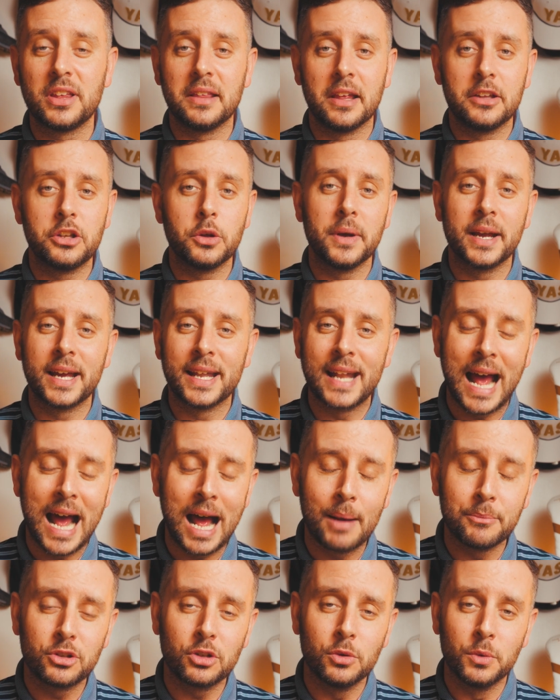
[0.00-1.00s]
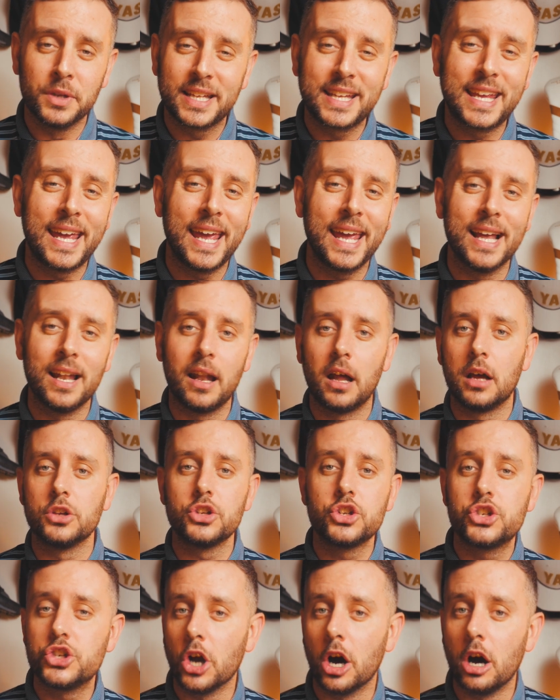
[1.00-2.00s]
think they're doing an absolutely killer
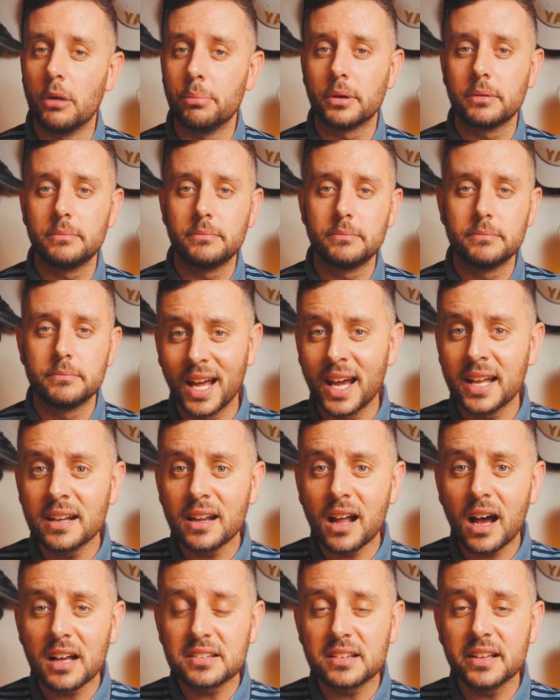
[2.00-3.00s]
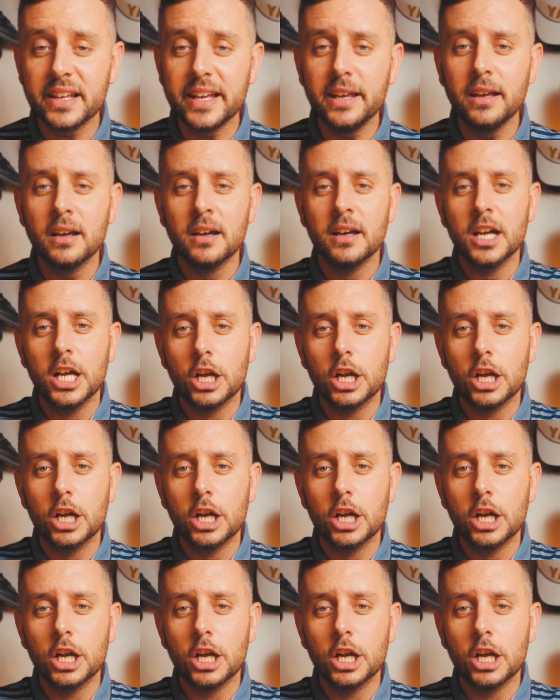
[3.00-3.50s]
job. And lastly,